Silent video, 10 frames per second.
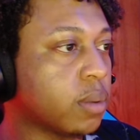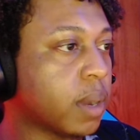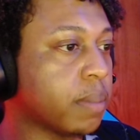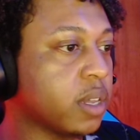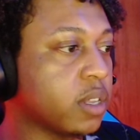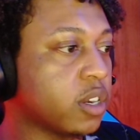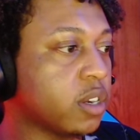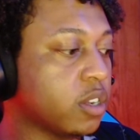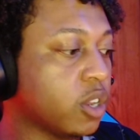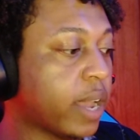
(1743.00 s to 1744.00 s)
mother,
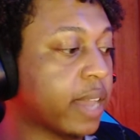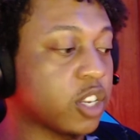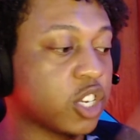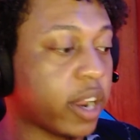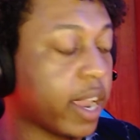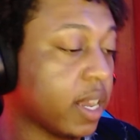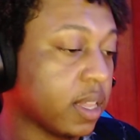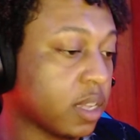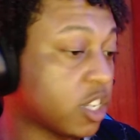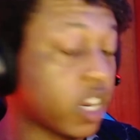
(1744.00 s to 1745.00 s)
you don't have to share
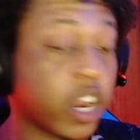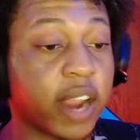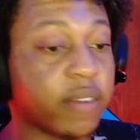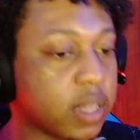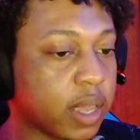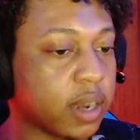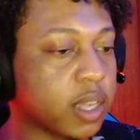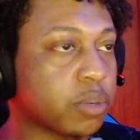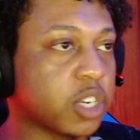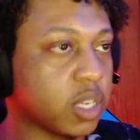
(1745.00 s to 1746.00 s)
anything, share everything. That's
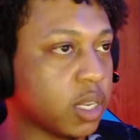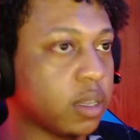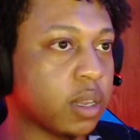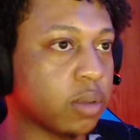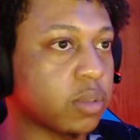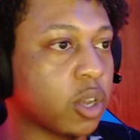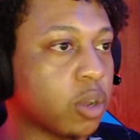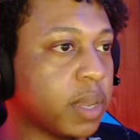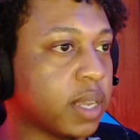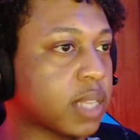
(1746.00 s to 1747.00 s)
what she, told
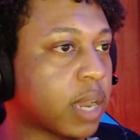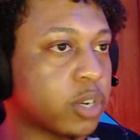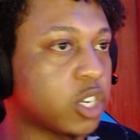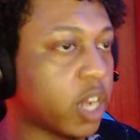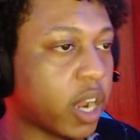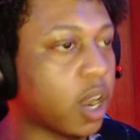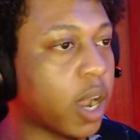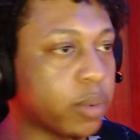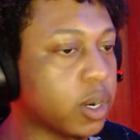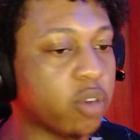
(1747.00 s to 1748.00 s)
me, because I would
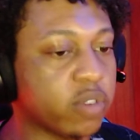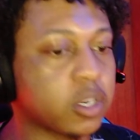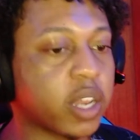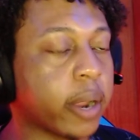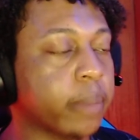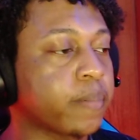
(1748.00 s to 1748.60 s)
overshare.